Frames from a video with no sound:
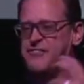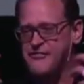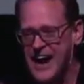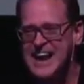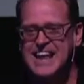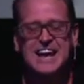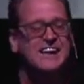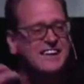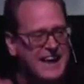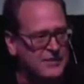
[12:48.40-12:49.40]
fighting
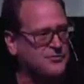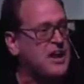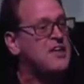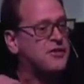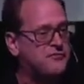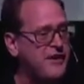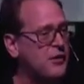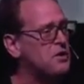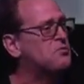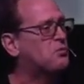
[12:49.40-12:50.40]
against the
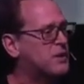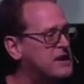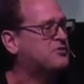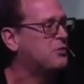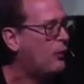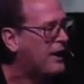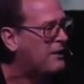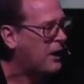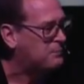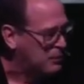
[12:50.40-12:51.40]
very reason why
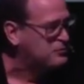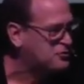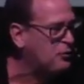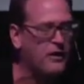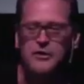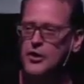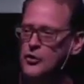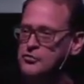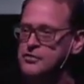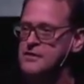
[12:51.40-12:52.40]
God put you on the
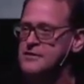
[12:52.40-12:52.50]
earth.